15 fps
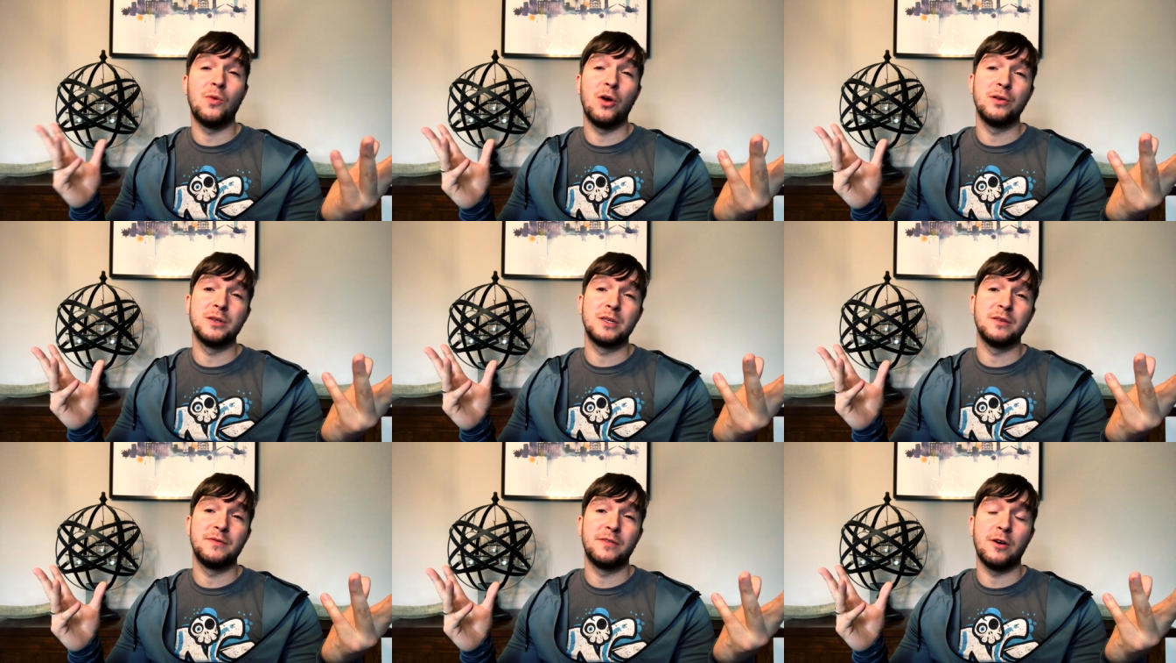want
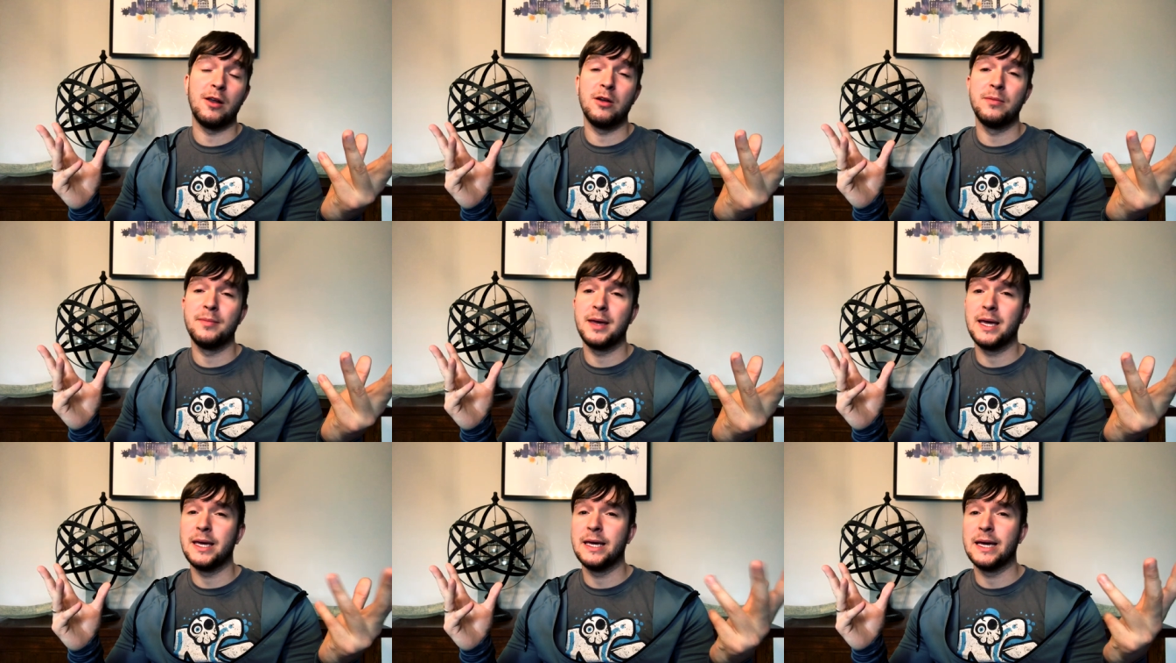to follow
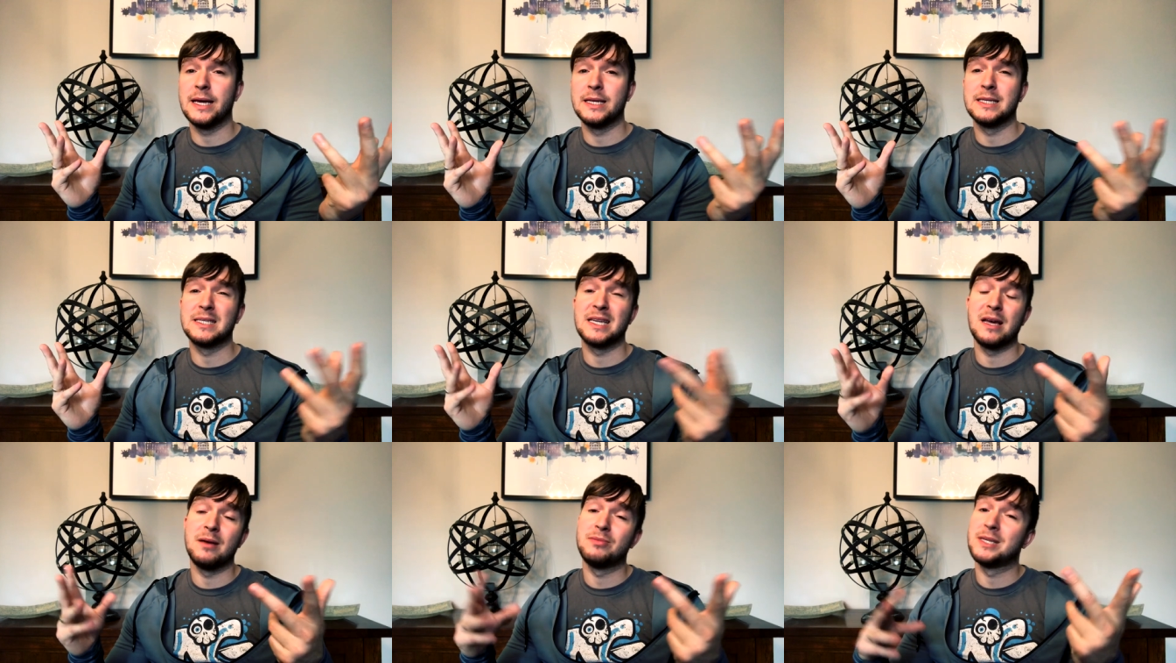me and
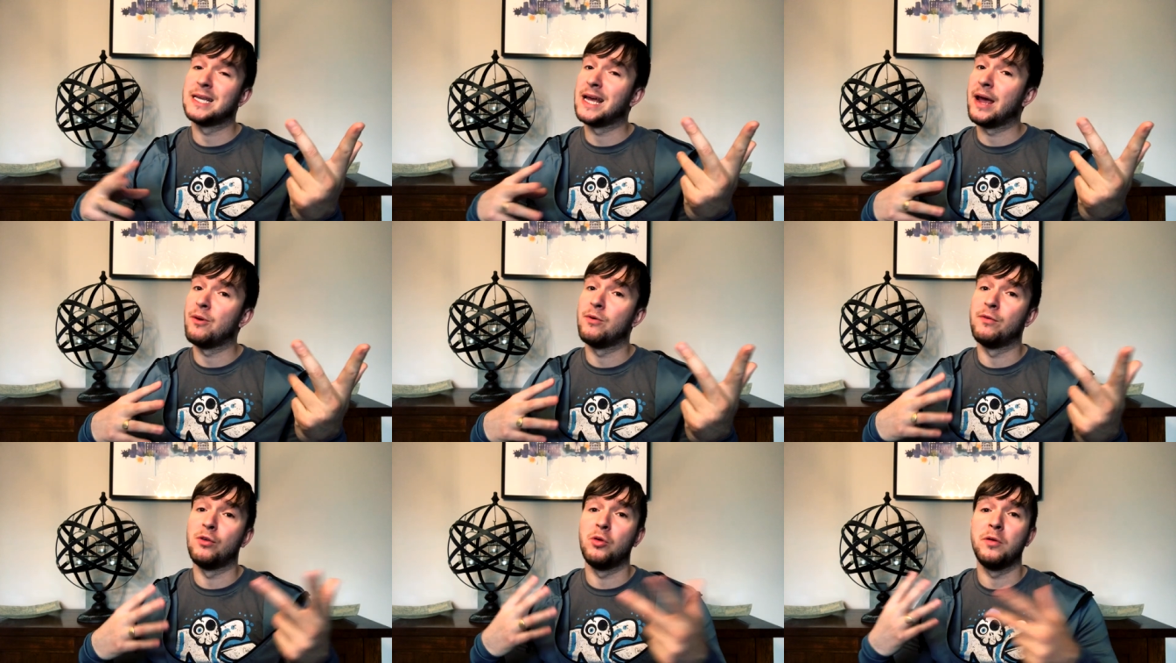stay up to date
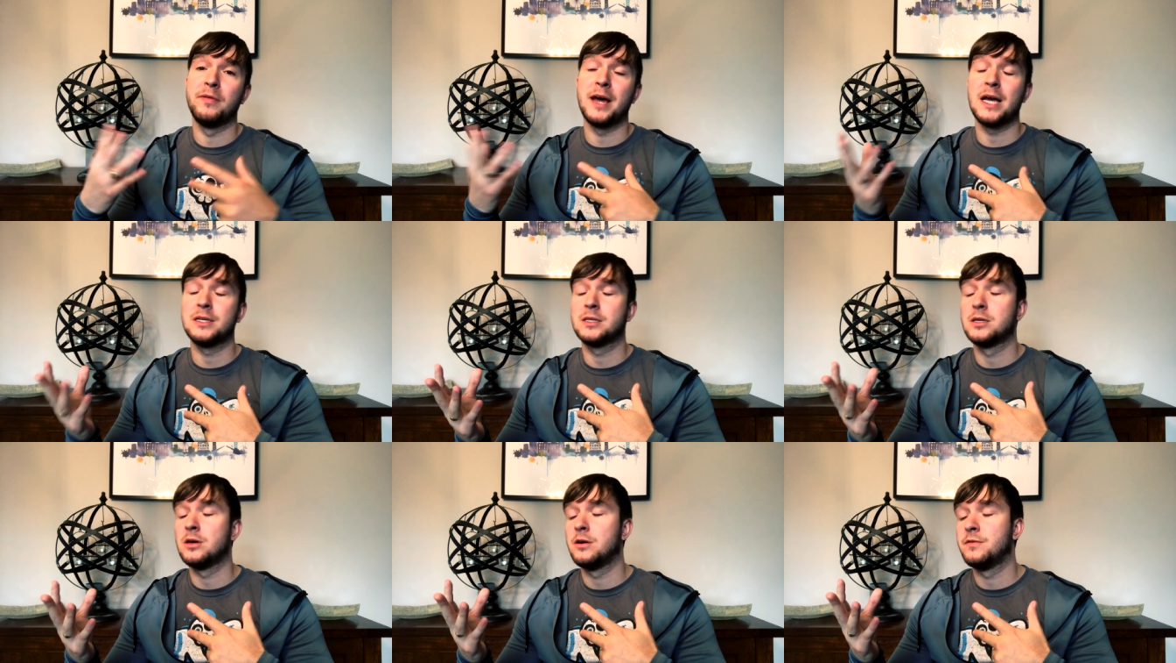with all of that
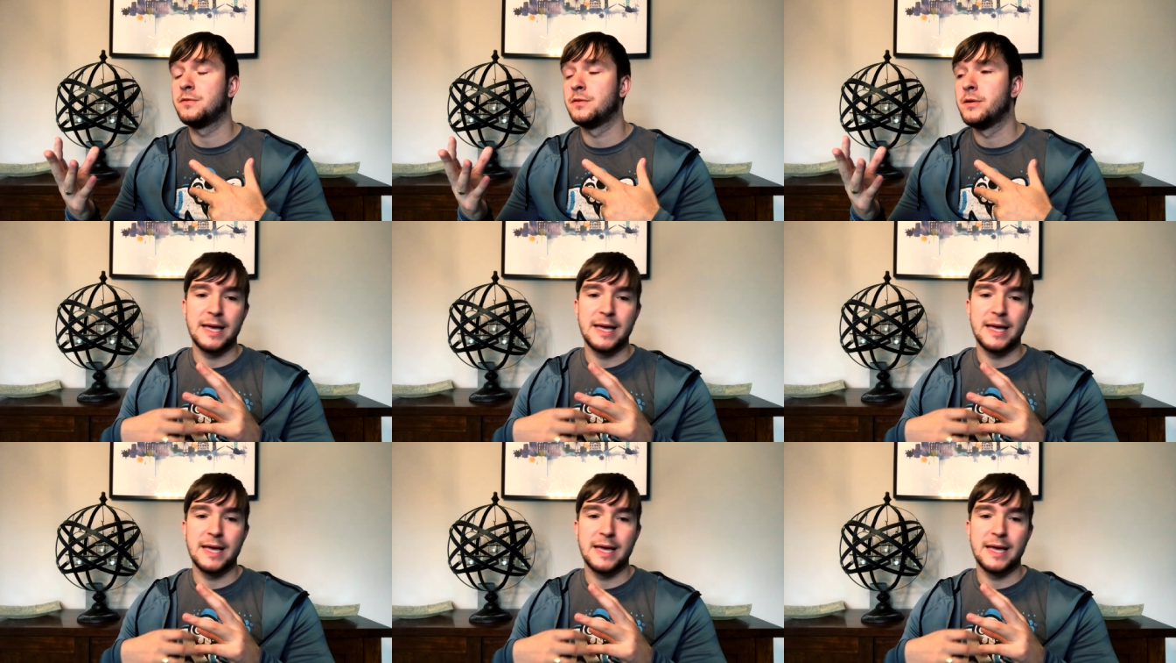stuff,